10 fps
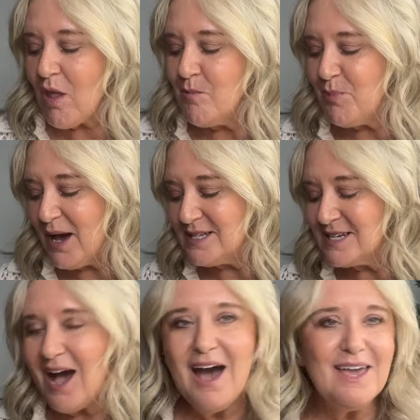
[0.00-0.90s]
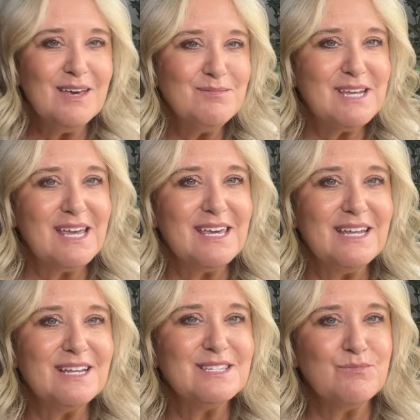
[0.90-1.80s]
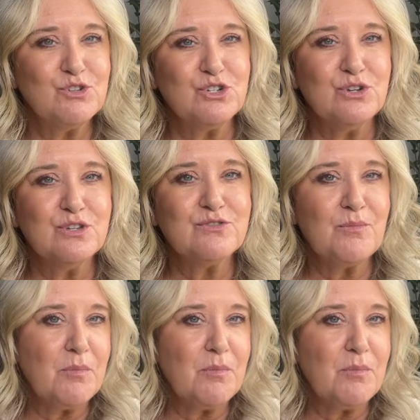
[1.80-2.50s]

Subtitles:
But I am taking some shoes from a